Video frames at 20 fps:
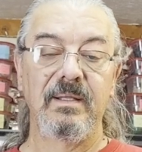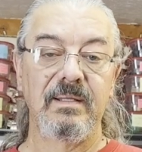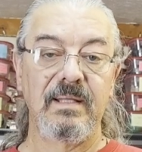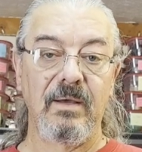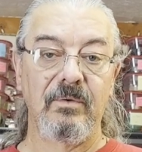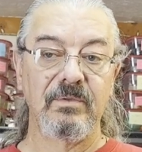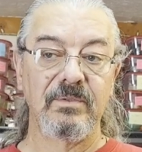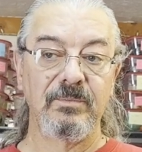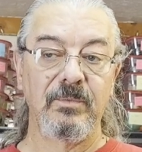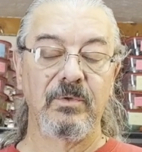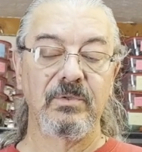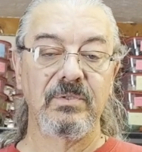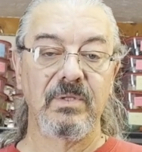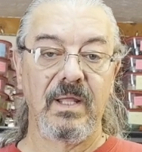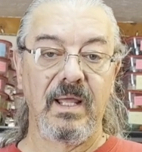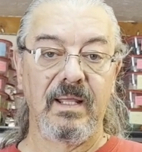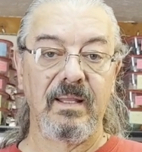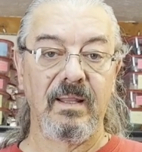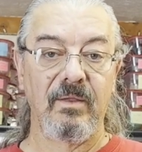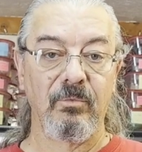That was most
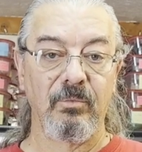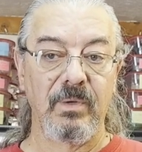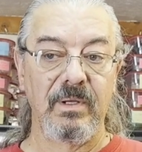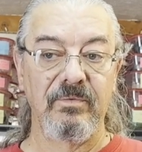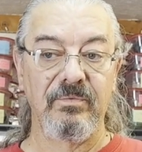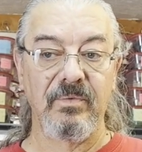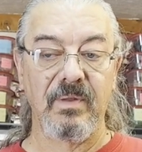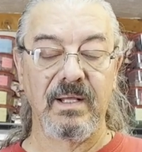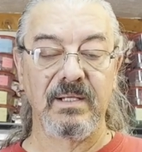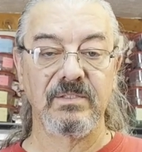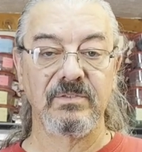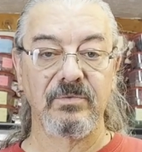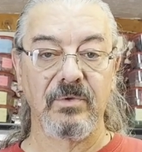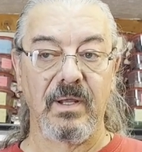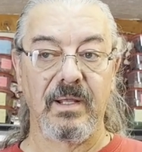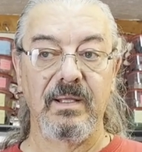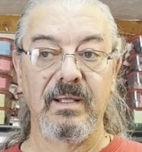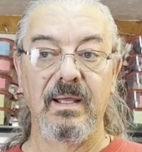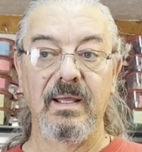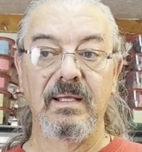likely a reflex
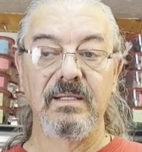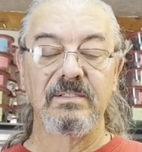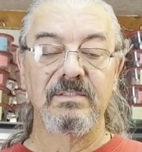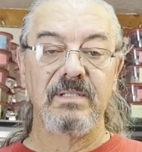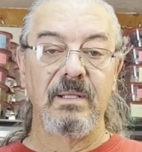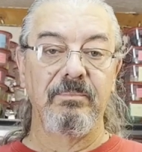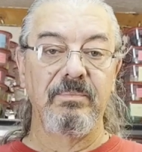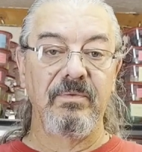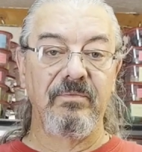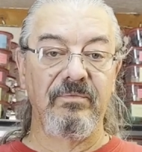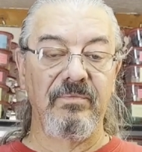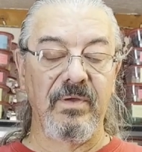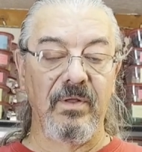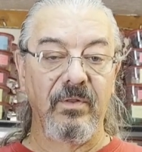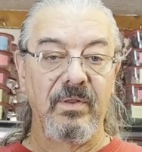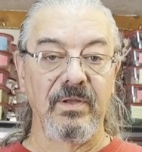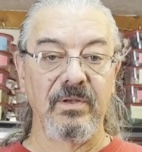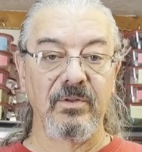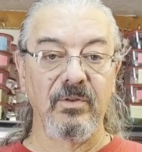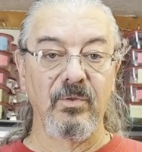strike. Something
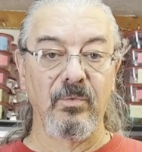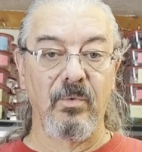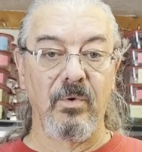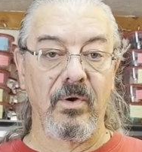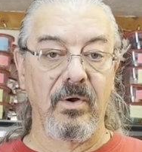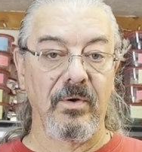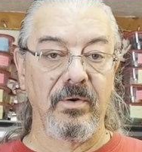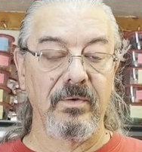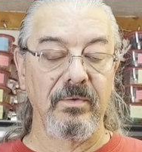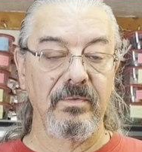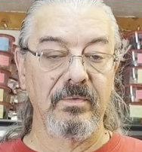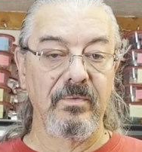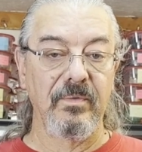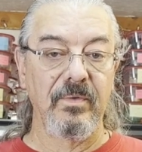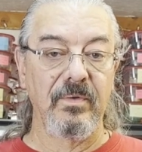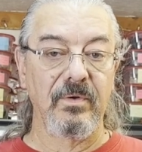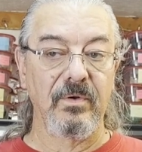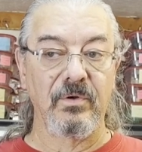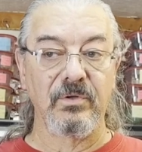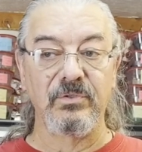fell into the water
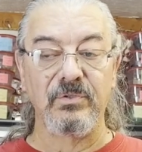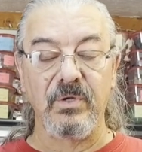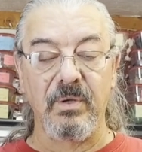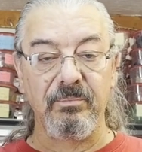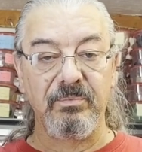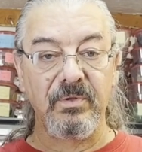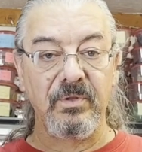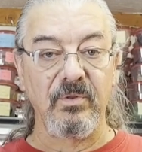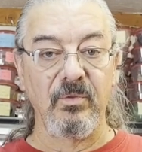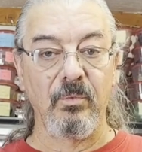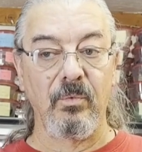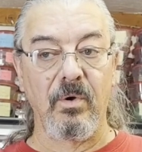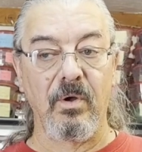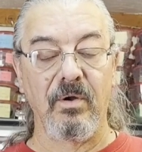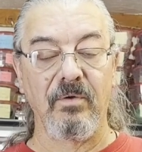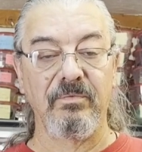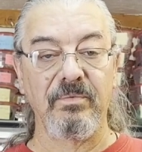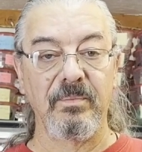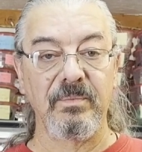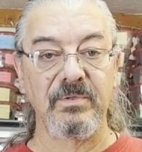or jumped into the
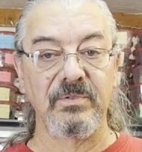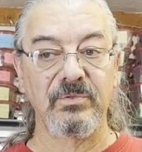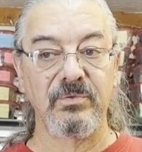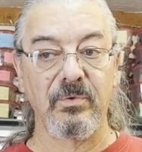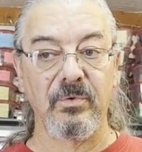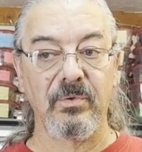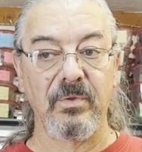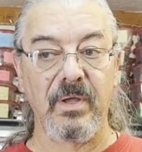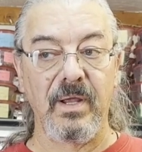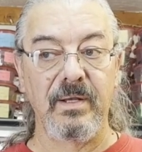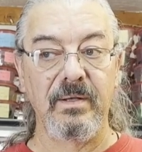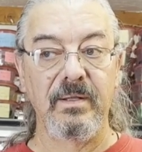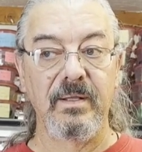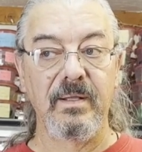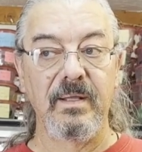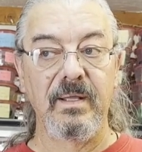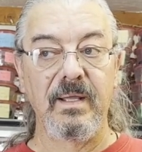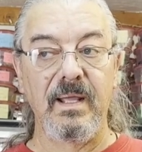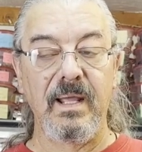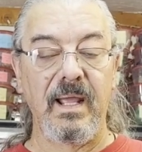water from the shoreline,
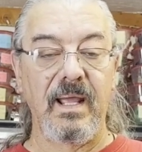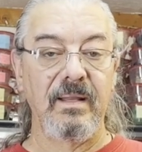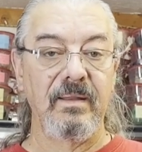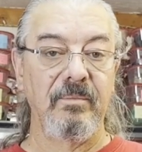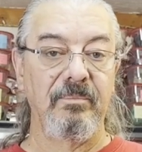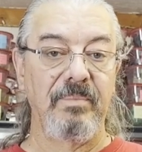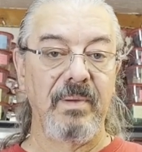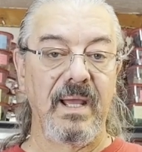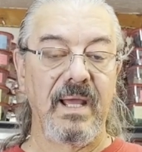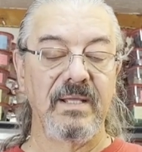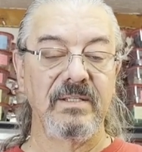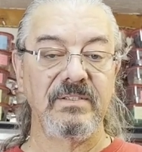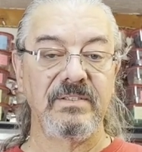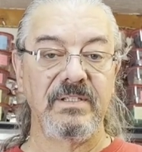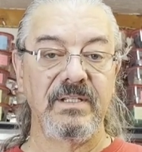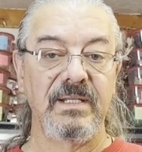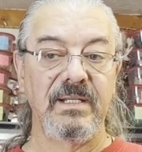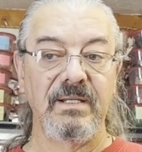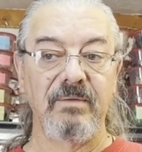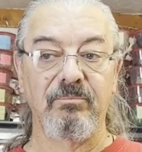and the bass
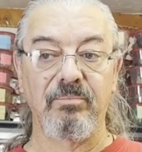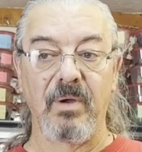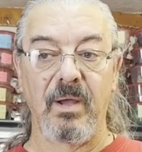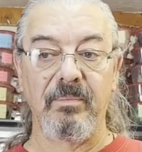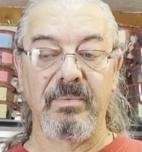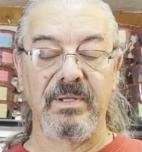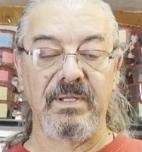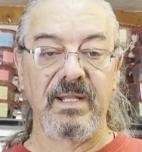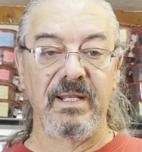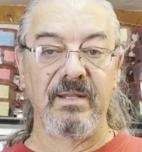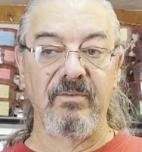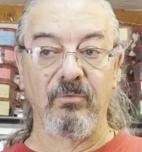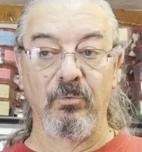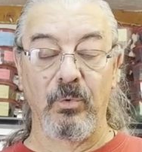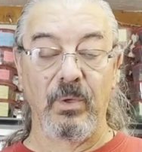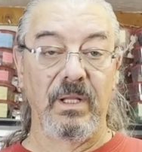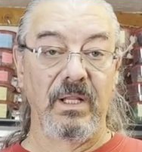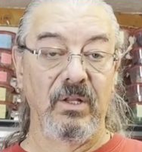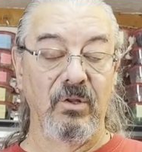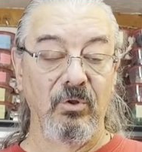probably didn't even
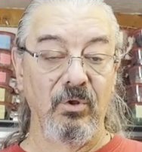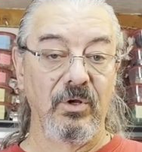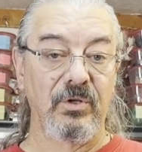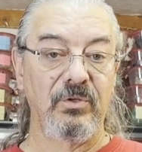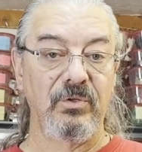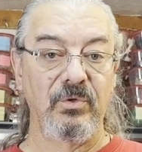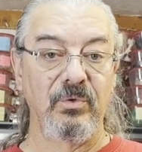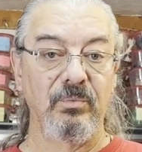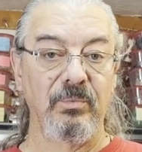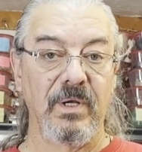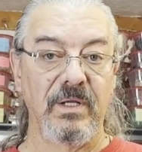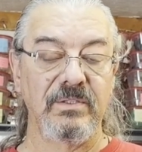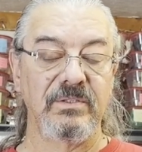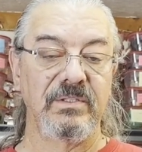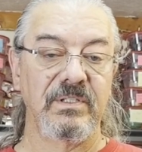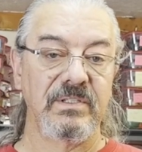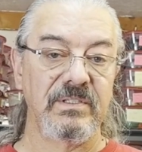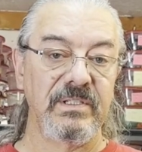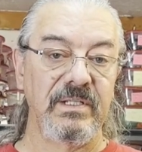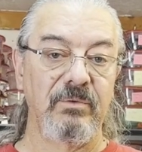really look too much
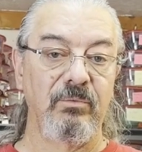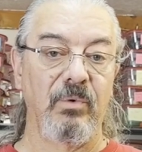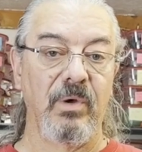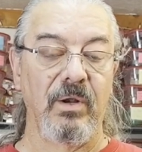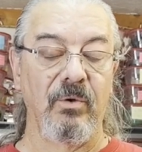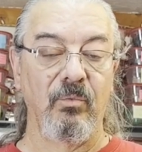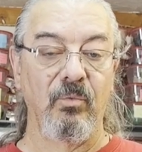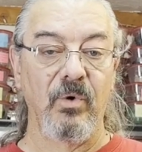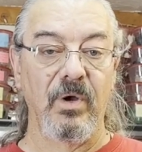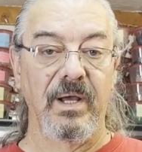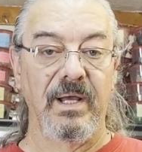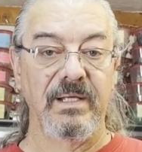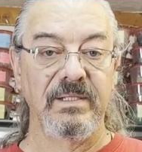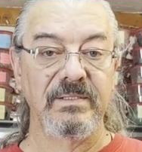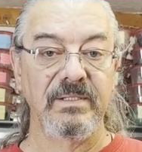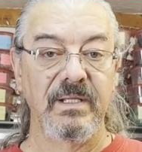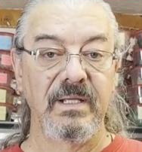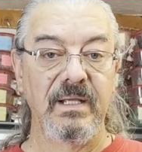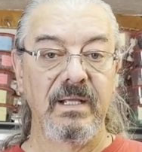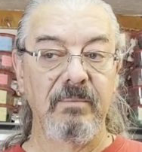to see what it was,
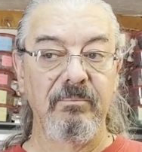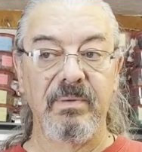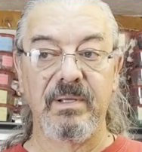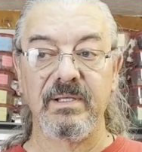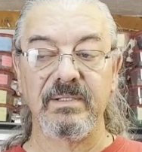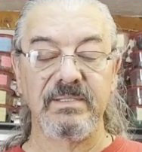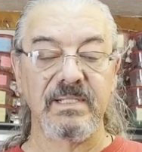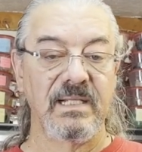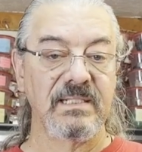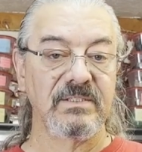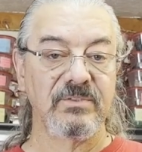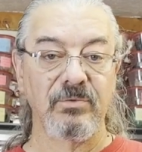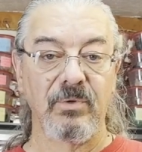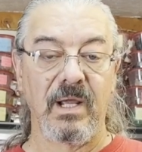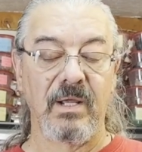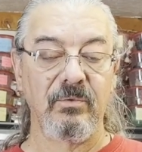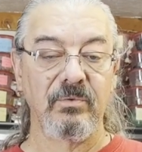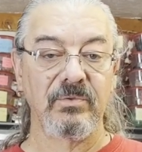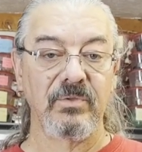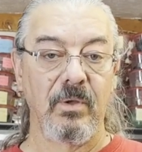because that
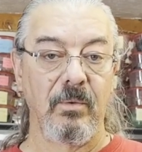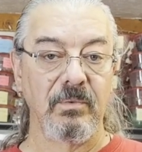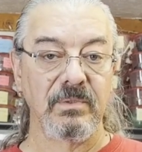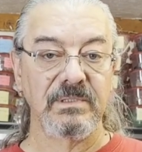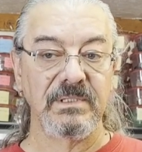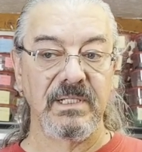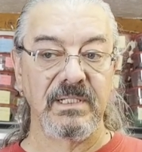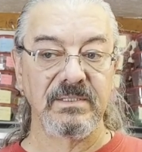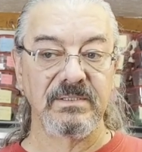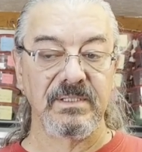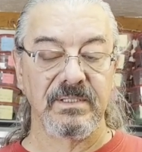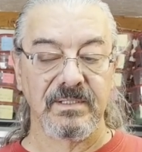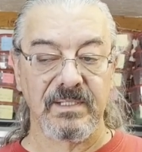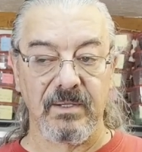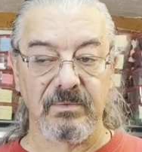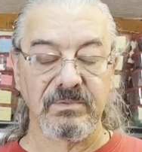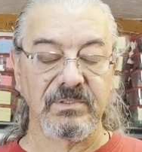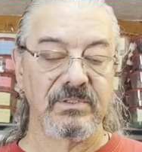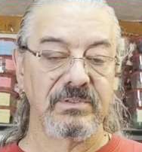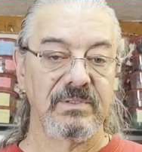strike was almost instant.
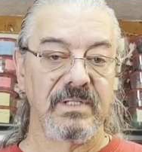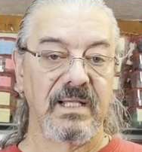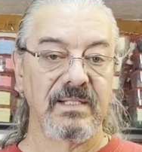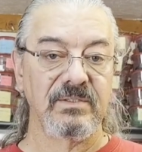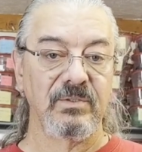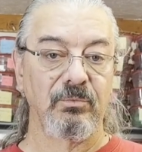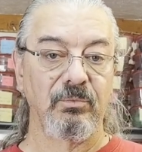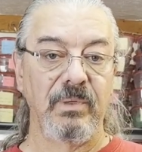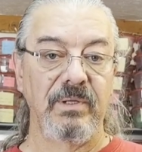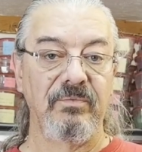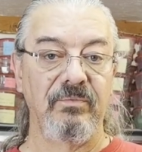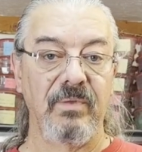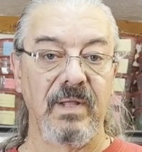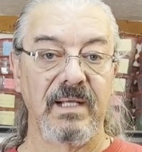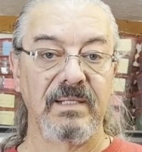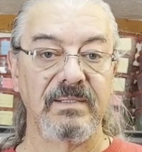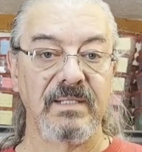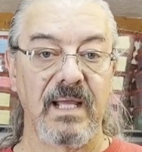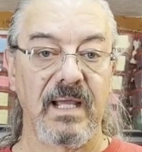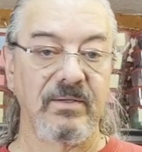That's a
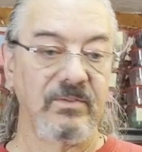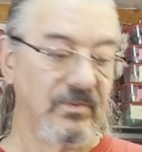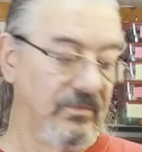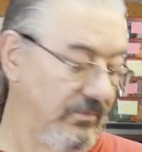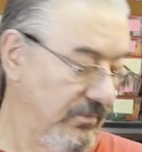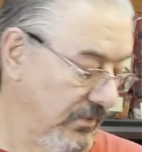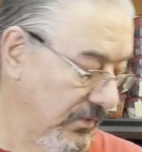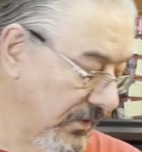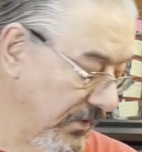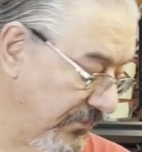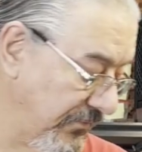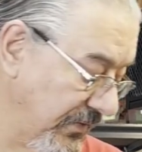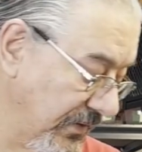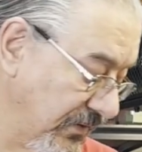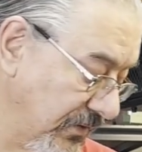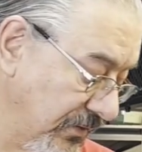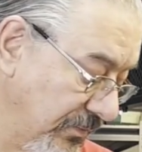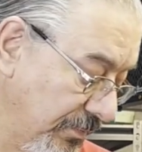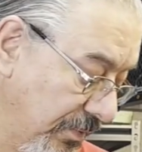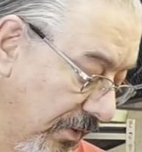reflex action on the
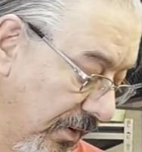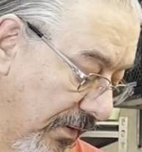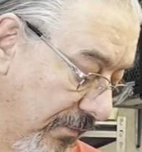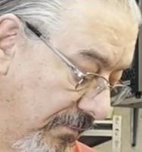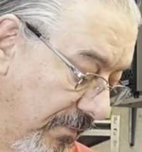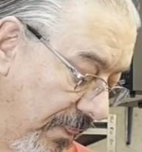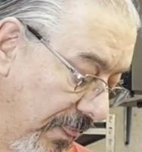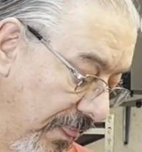fish's part.